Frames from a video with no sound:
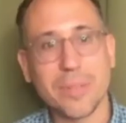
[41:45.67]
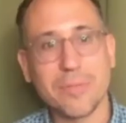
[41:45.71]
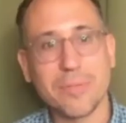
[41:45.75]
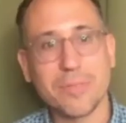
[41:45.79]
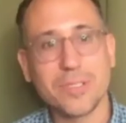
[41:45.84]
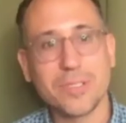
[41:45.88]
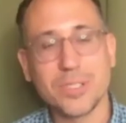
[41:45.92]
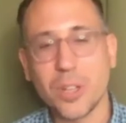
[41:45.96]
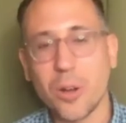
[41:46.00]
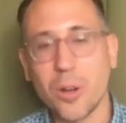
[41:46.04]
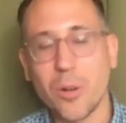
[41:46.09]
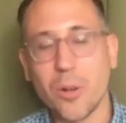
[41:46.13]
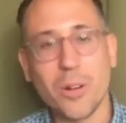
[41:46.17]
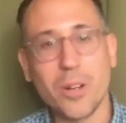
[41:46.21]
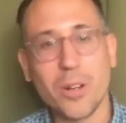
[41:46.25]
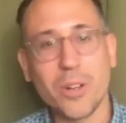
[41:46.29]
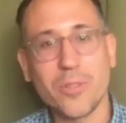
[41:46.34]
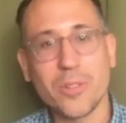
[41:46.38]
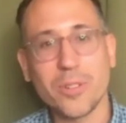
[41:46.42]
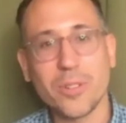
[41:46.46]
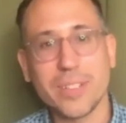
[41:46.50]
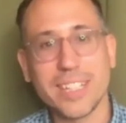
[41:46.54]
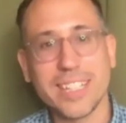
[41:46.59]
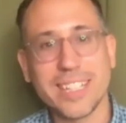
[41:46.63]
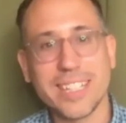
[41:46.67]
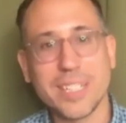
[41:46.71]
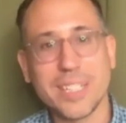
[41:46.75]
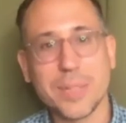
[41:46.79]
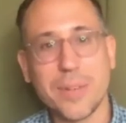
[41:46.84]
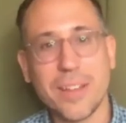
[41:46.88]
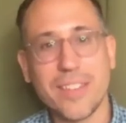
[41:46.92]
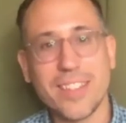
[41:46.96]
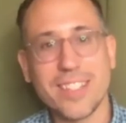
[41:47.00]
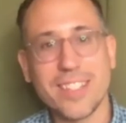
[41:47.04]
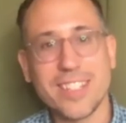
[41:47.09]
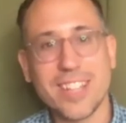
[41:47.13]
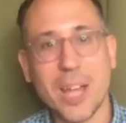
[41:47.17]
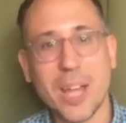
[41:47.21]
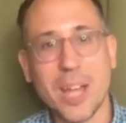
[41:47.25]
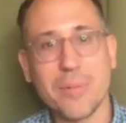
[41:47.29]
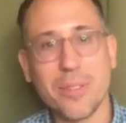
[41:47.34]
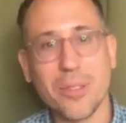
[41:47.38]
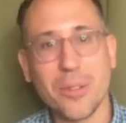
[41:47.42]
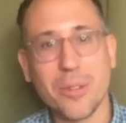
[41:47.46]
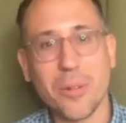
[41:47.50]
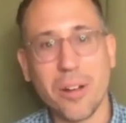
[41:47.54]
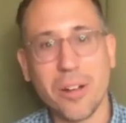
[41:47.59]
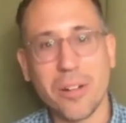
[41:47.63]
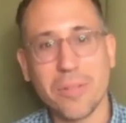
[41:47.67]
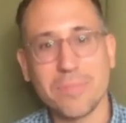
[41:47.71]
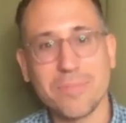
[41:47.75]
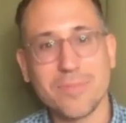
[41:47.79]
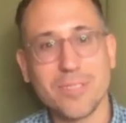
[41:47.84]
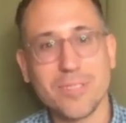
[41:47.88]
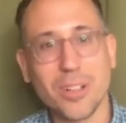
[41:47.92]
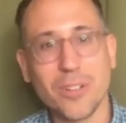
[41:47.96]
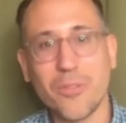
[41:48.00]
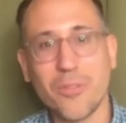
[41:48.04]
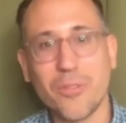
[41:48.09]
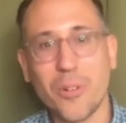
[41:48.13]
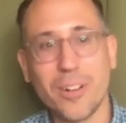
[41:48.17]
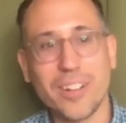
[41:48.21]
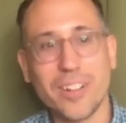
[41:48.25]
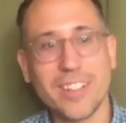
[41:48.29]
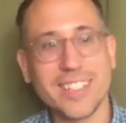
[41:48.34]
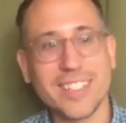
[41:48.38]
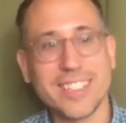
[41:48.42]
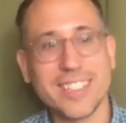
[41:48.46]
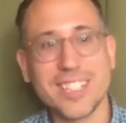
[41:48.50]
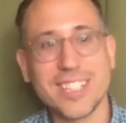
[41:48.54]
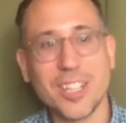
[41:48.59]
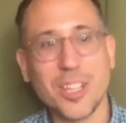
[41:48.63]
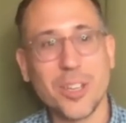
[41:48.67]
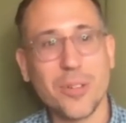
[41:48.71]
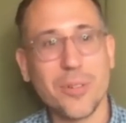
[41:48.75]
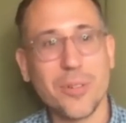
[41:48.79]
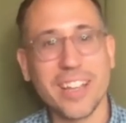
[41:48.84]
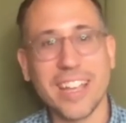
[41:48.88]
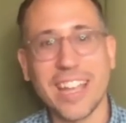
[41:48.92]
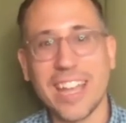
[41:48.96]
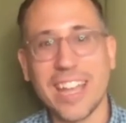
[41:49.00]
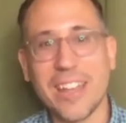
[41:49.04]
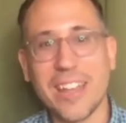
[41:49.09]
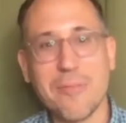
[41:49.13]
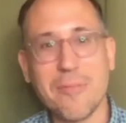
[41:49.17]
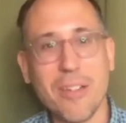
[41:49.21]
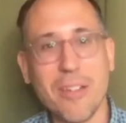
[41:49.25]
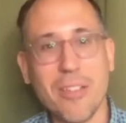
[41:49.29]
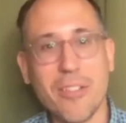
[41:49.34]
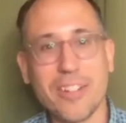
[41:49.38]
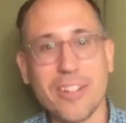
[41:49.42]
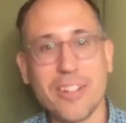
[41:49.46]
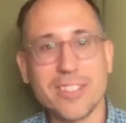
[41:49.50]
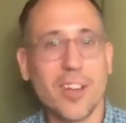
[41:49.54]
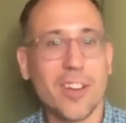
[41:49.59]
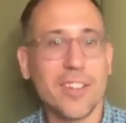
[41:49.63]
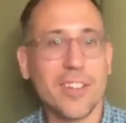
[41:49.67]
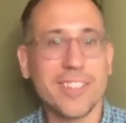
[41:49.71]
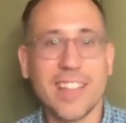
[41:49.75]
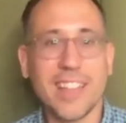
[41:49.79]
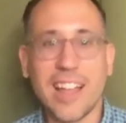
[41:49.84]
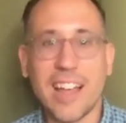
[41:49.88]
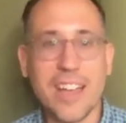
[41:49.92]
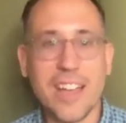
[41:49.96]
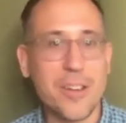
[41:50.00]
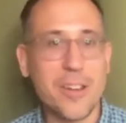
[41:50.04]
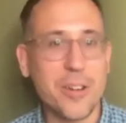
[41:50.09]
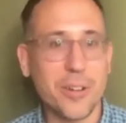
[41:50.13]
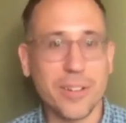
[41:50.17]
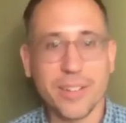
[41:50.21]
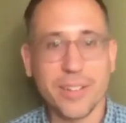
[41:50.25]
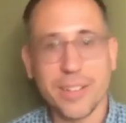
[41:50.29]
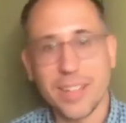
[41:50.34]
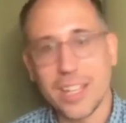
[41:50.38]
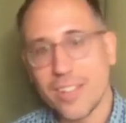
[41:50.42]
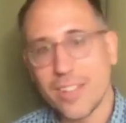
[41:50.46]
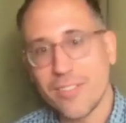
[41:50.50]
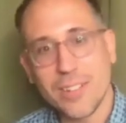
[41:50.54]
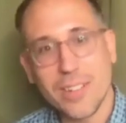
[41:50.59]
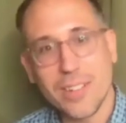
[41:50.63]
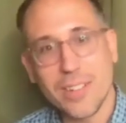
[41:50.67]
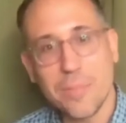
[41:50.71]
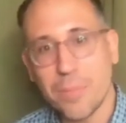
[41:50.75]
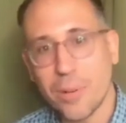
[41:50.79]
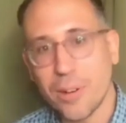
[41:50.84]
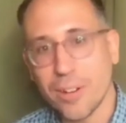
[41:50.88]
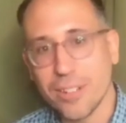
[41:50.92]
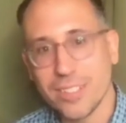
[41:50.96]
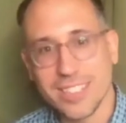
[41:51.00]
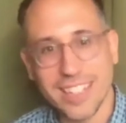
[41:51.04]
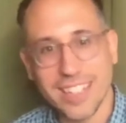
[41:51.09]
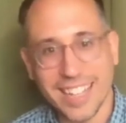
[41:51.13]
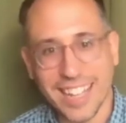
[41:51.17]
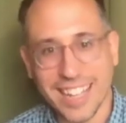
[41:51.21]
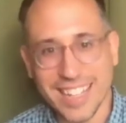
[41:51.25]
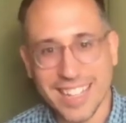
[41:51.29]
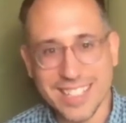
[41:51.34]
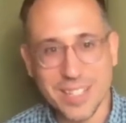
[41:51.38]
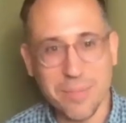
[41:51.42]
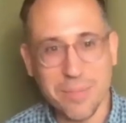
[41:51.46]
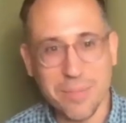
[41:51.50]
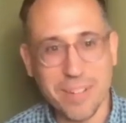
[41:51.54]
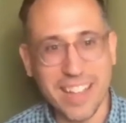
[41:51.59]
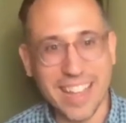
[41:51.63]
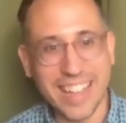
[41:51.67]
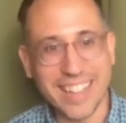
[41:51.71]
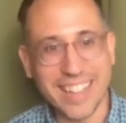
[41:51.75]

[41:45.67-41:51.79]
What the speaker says: So wonderful to get to spend this time with you all. Look forward to seeing you again, whether it's online or even in person again someday.